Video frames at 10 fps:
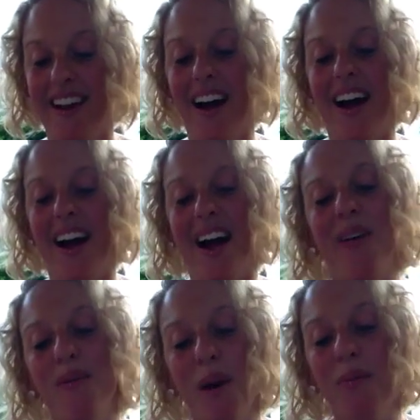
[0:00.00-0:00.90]
I
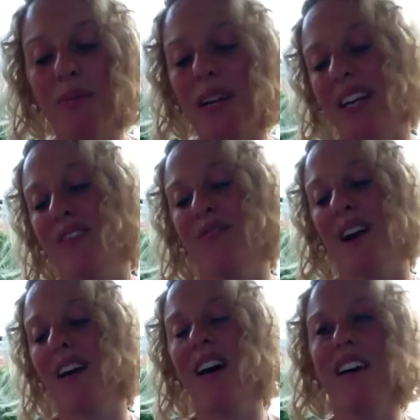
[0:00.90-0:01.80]
remember being in the
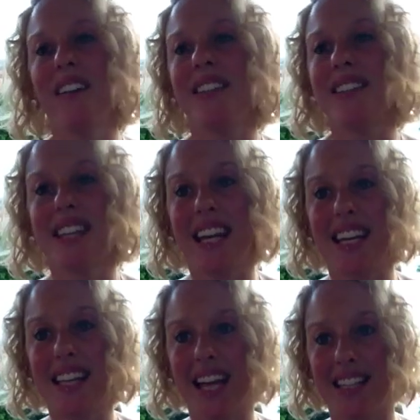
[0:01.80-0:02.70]
fire hall and sitting
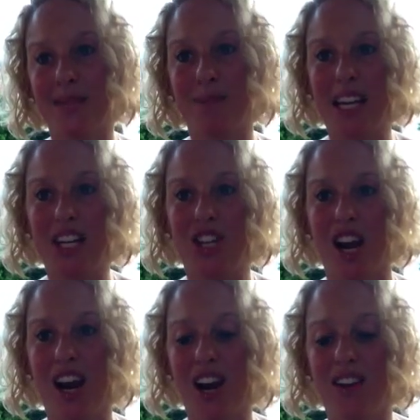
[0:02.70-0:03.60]
in that spinny
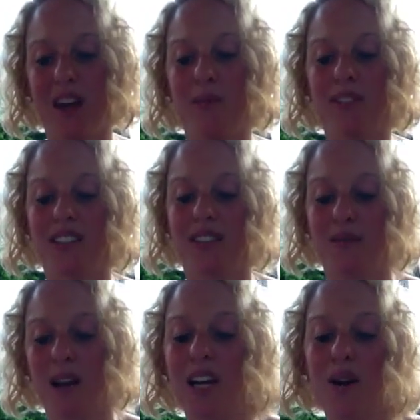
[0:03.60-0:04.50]
chair that was in
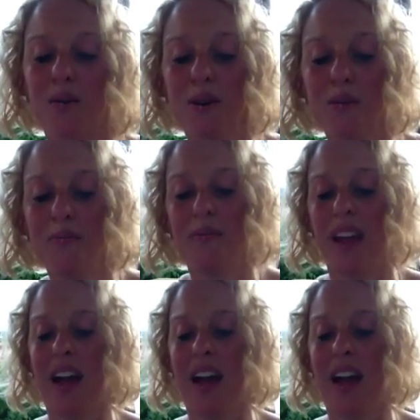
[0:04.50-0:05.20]
the radio room,